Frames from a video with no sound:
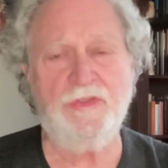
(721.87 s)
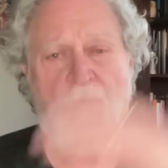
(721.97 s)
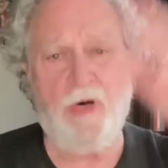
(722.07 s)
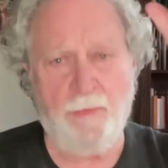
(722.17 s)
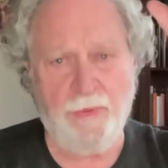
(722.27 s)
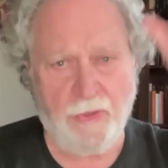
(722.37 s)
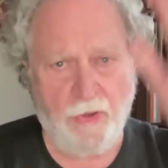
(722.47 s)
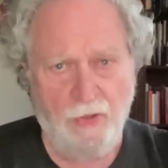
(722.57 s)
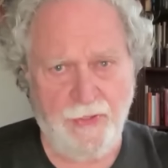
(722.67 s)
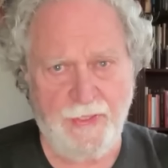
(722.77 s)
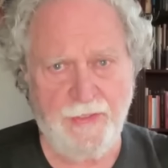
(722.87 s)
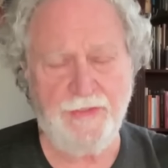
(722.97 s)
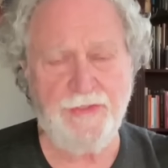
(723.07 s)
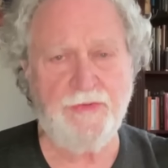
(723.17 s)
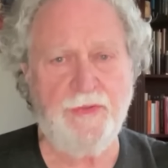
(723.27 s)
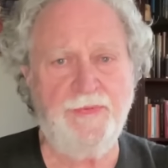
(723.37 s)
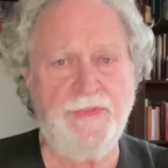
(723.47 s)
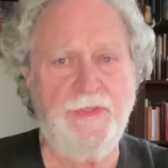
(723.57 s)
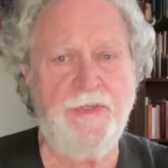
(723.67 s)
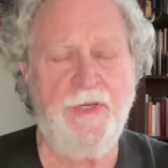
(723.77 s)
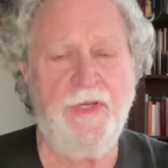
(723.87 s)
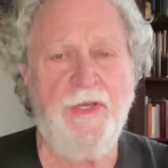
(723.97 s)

So I'll put all that in the description.